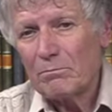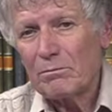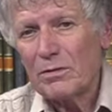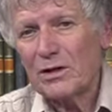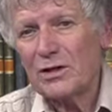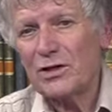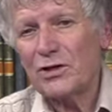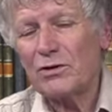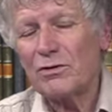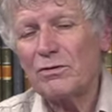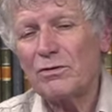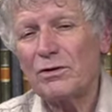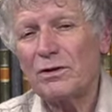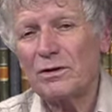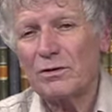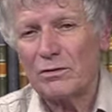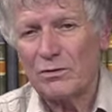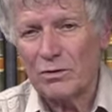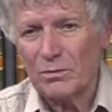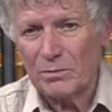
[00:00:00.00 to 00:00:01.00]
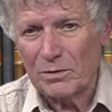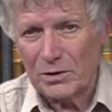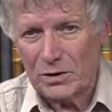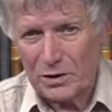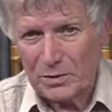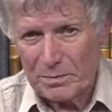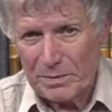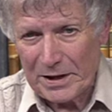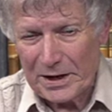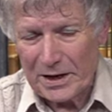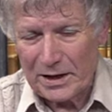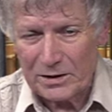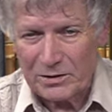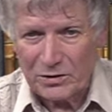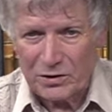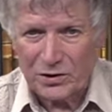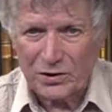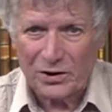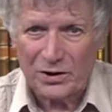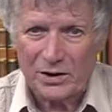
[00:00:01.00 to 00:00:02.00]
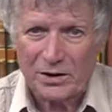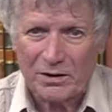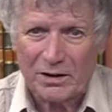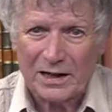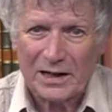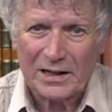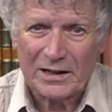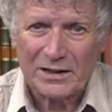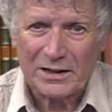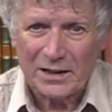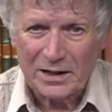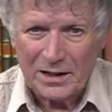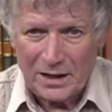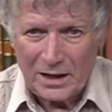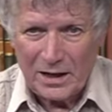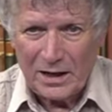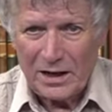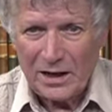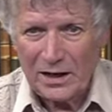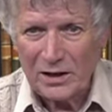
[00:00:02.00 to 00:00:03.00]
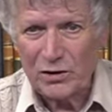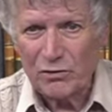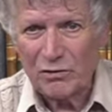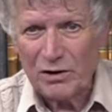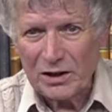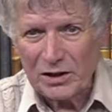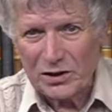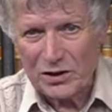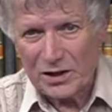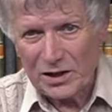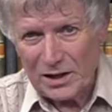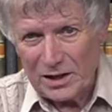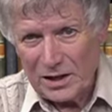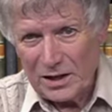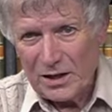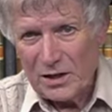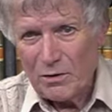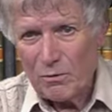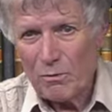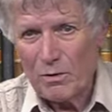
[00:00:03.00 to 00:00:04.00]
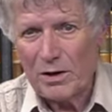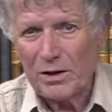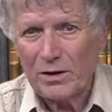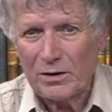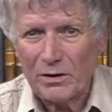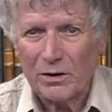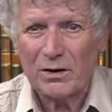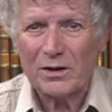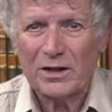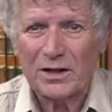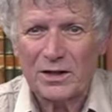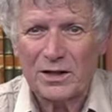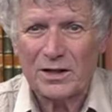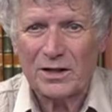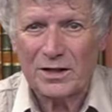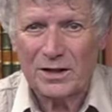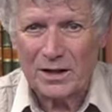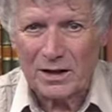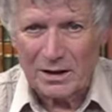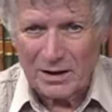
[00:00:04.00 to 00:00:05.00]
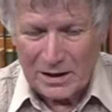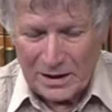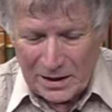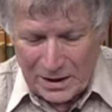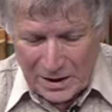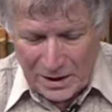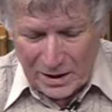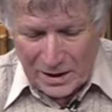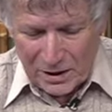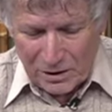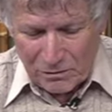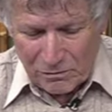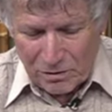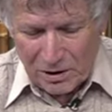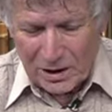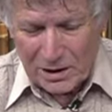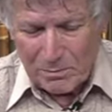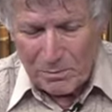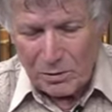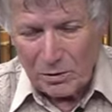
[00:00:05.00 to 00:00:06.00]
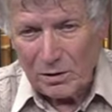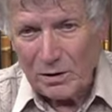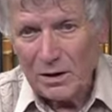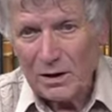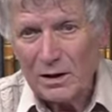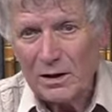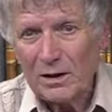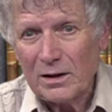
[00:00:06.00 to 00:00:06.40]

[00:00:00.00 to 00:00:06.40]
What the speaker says: But soon rumors began to circulate, enriched with not necessarily credible,